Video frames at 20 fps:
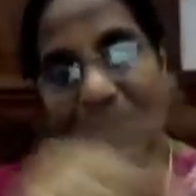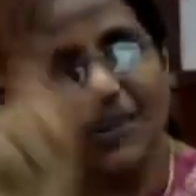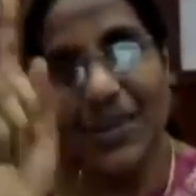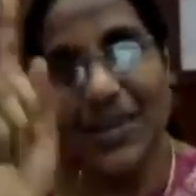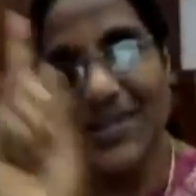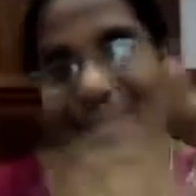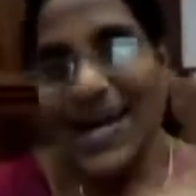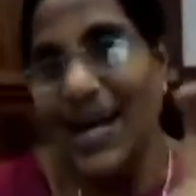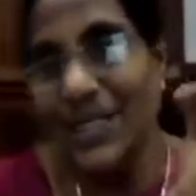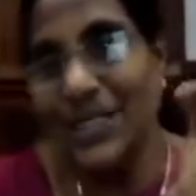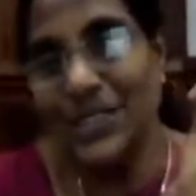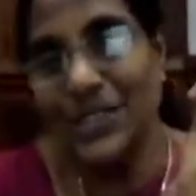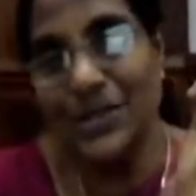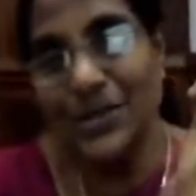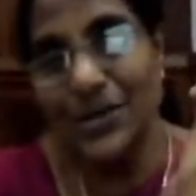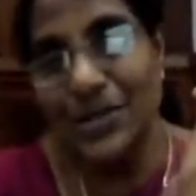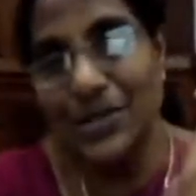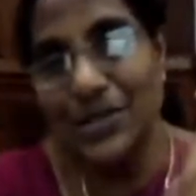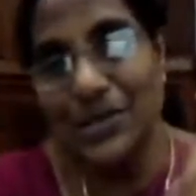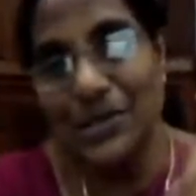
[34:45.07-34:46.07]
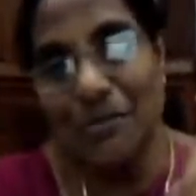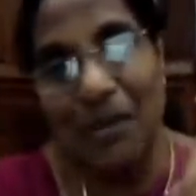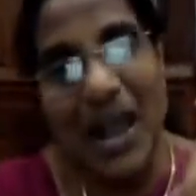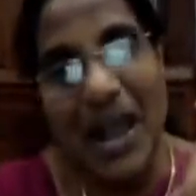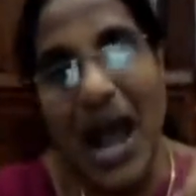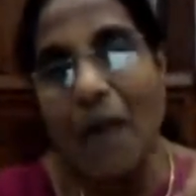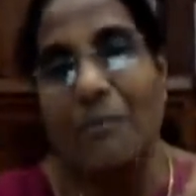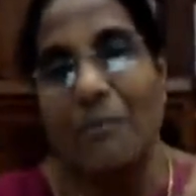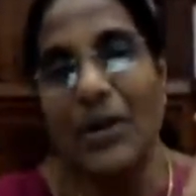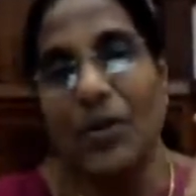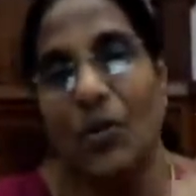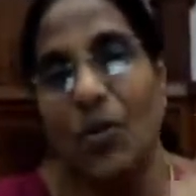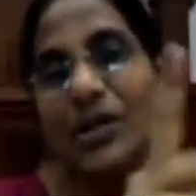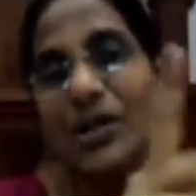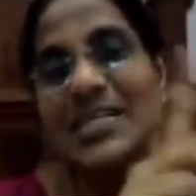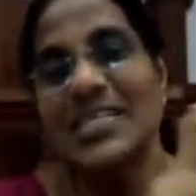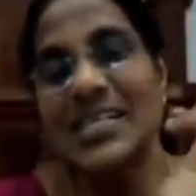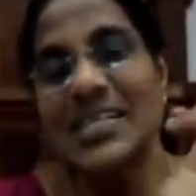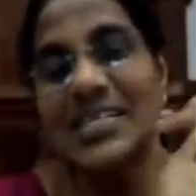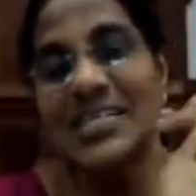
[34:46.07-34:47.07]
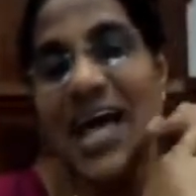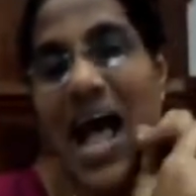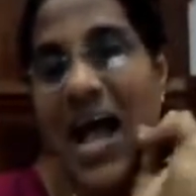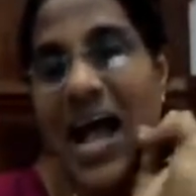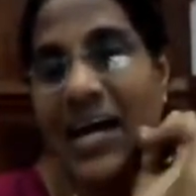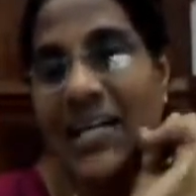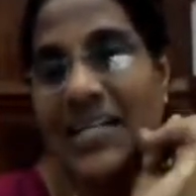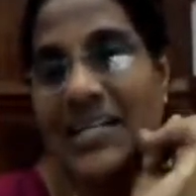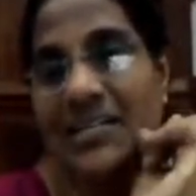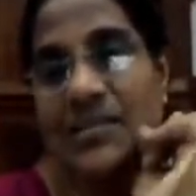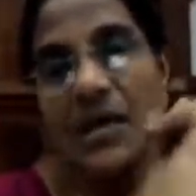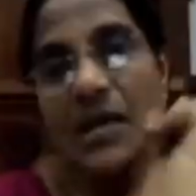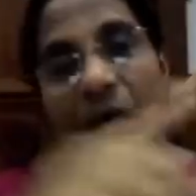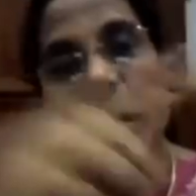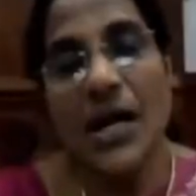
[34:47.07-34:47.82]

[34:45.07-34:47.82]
Science students should be happy. What is a science?